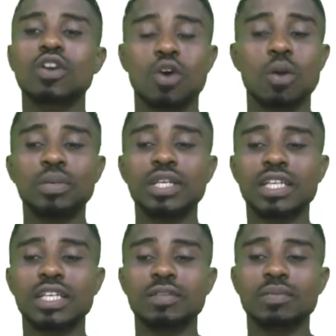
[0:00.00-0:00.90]

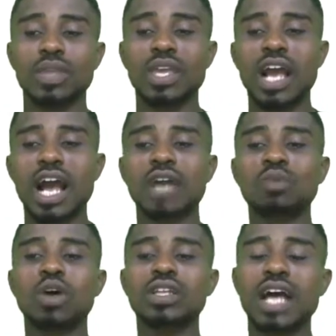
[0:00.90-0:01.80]
completely.
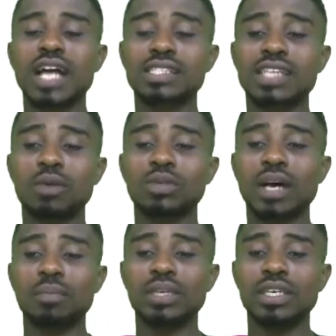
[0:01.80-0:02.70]
And what answer would
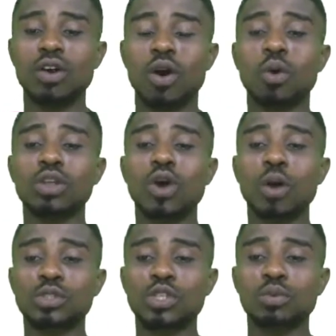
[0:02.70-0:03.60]
that be, or what
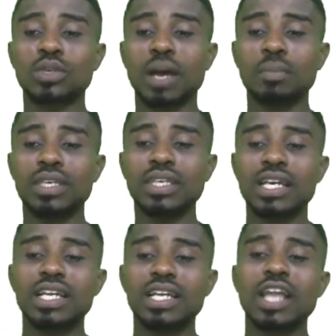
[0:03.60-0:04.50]
option would that be?
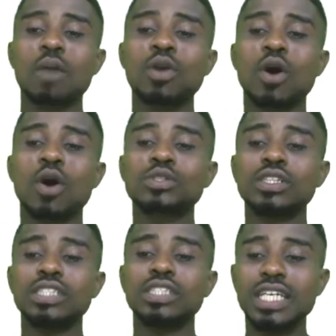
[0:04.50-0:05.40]
That would be
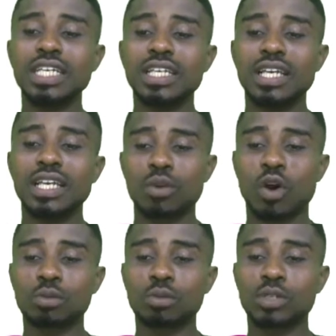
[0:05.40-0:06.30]
option D.
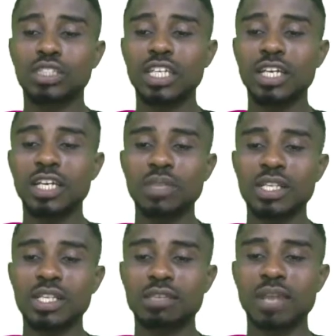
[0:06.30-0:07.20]
Because option D
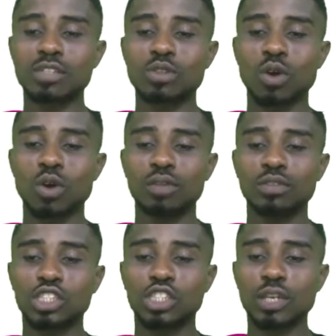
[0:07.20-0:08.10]
is similar to all of
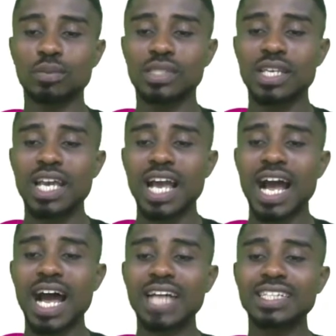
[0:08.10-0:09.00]
these shapes,
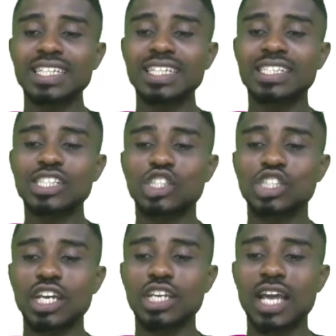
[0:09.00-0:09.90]
and it is
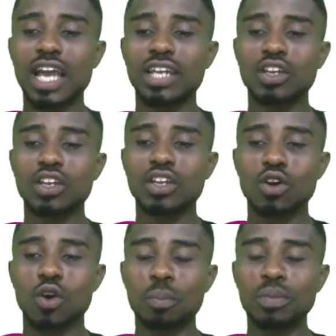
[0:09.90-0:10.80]
shaded
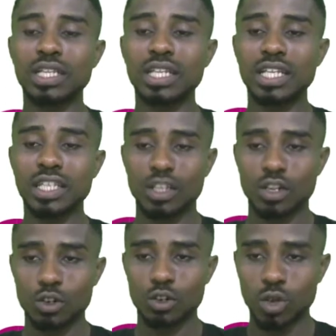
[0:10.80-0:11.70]
completely,
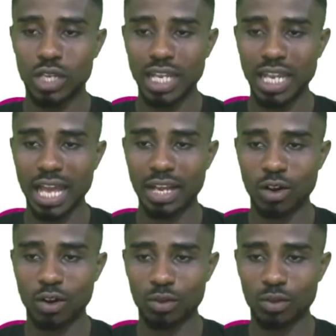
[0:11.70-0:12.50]
looking like